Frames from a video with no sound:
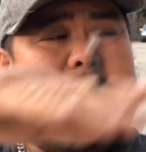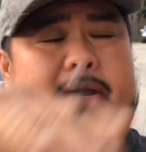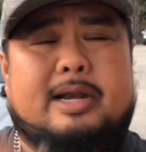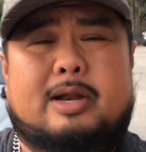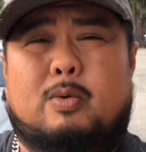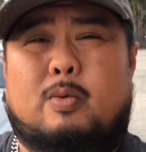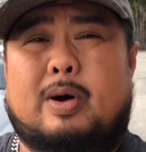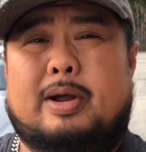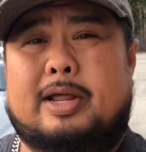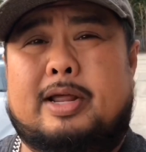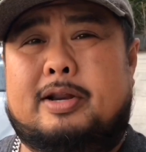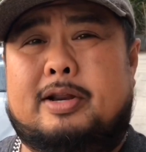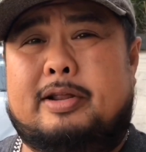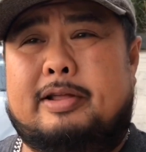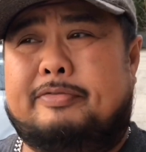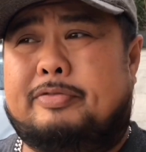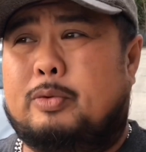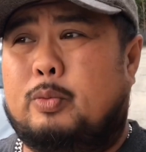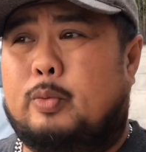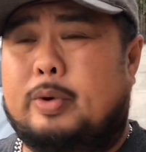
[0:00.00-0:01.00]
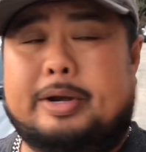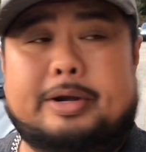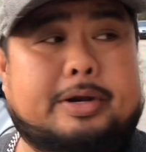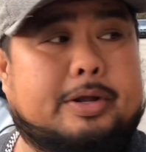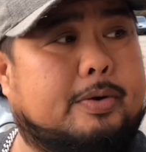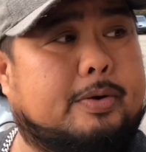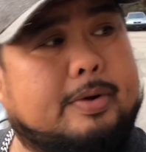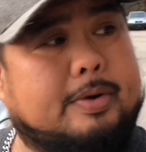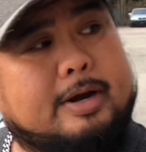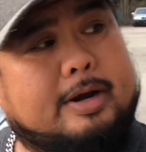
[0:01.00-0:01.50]
and the one underneath the
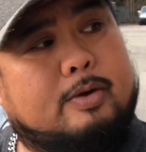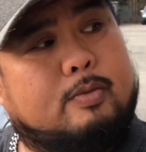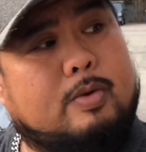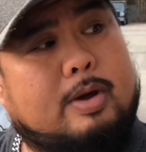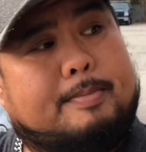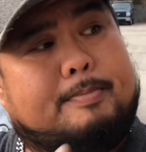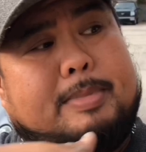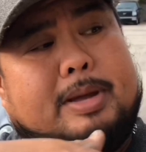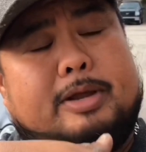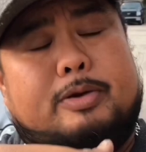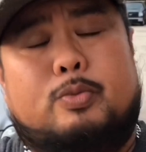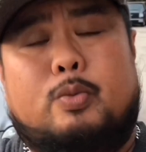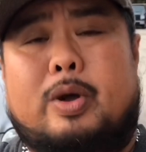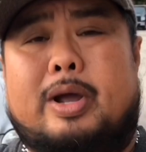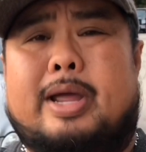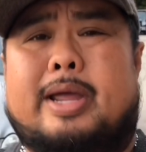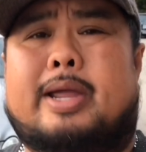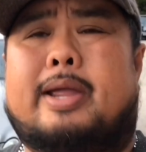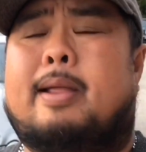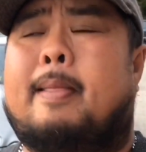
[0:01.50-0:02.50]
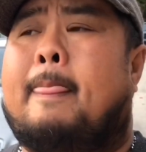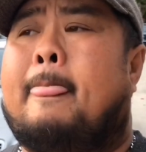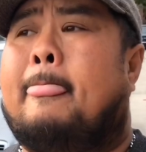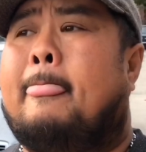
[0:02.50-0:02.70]
window, and the one midway